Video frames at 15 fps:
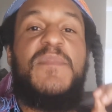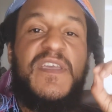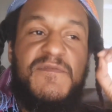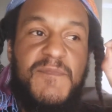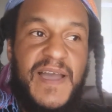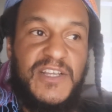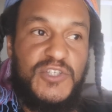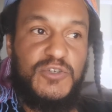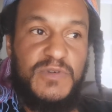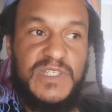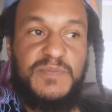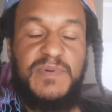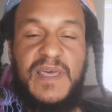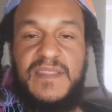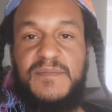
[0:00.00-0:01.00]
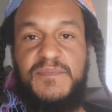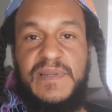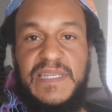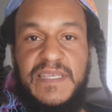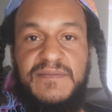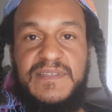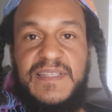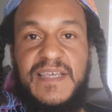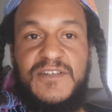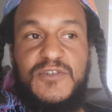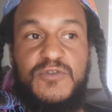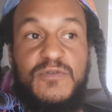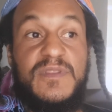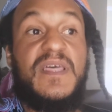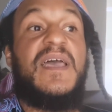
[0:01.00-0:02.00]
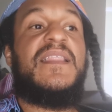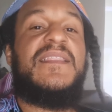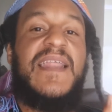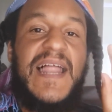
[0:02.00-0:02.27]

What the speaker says: if my Jewish brother believes that truth,